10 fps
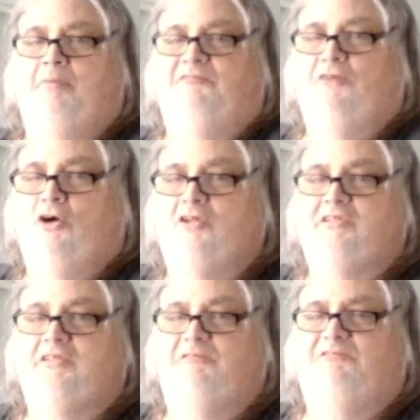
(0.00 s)

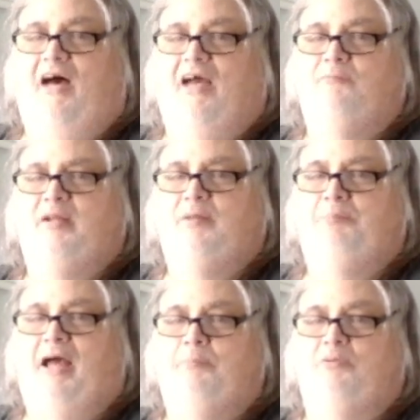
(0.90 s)
First 5-Minute
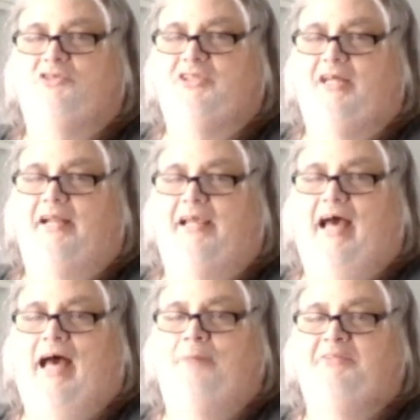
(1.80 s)
Bible Study.
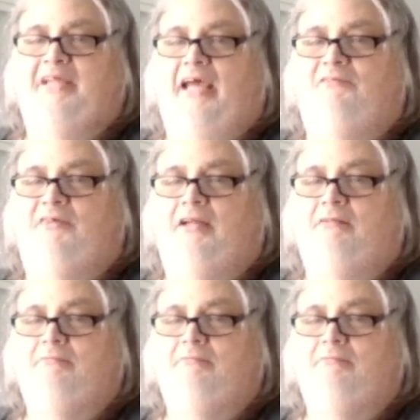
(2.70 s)
I'm David.